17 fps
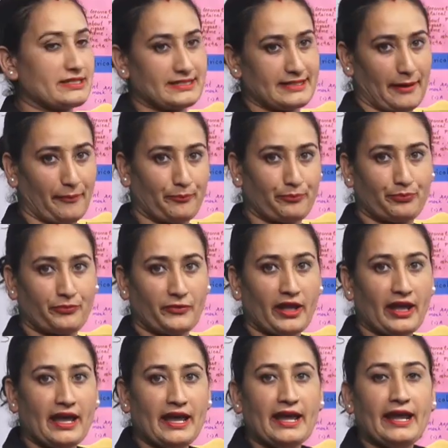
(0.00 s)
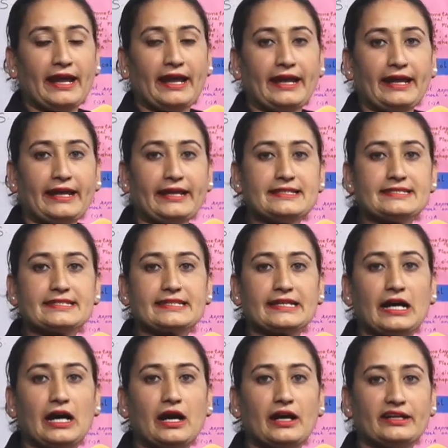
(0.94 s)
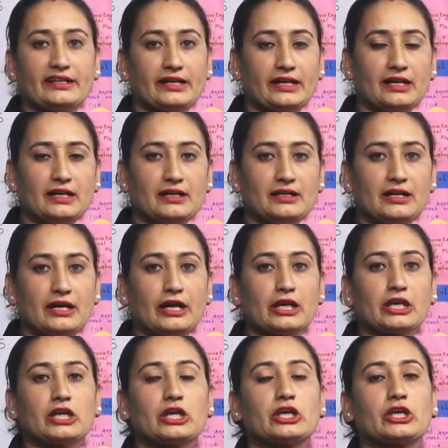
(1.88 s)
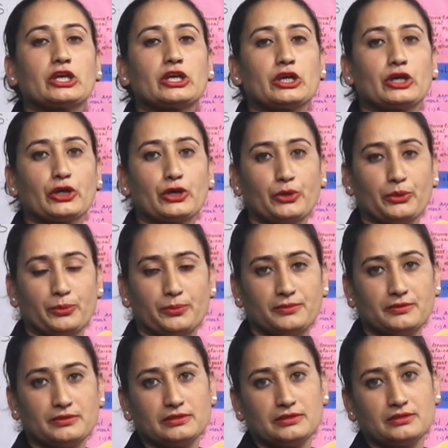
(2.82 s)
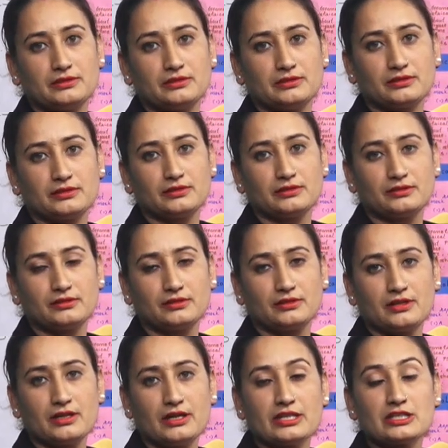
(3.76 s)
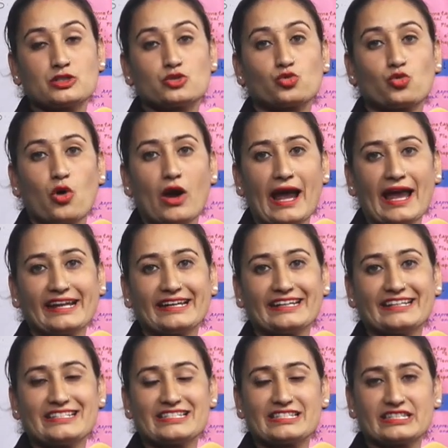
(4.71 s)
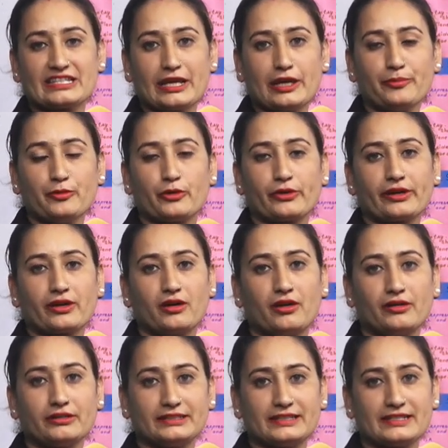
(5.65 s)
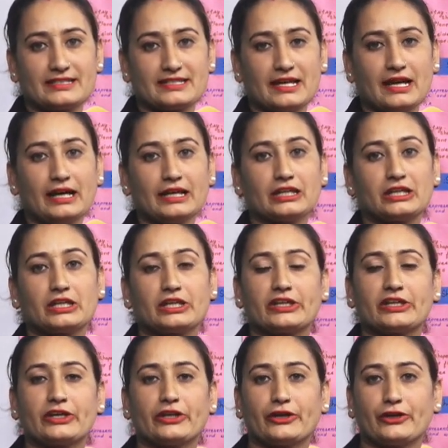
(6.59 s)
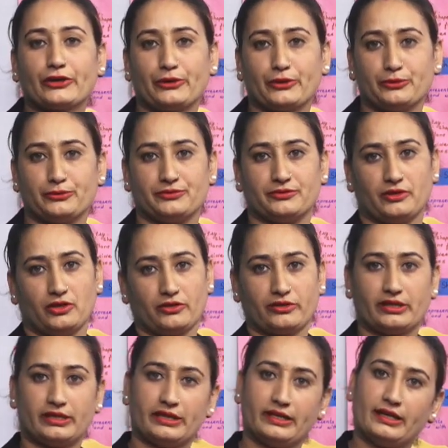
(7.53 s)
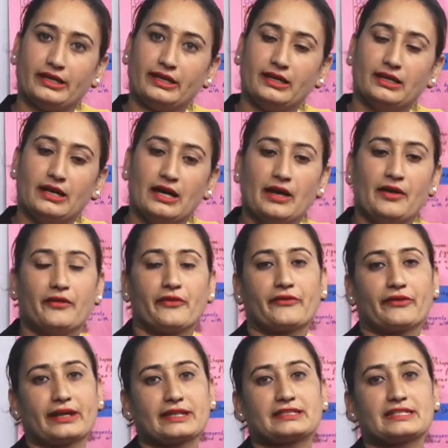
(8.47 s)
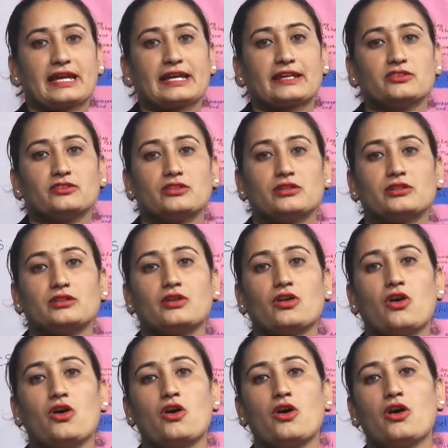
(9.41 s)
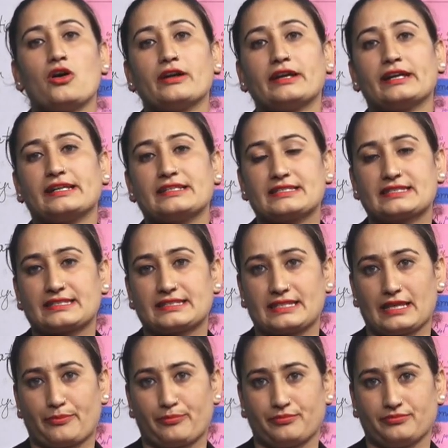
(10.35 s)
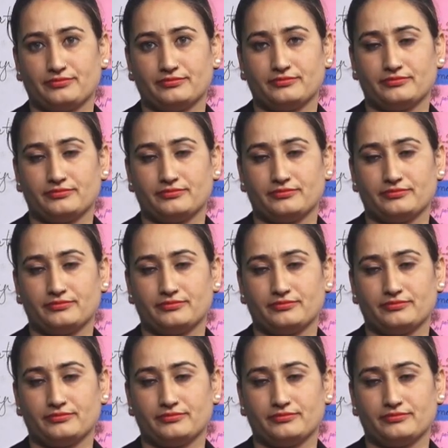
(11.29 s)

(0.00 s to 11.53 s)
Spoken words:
shape. It's called a cube. Square in shape, we call it a cube. Okay, rectangular, long in shape,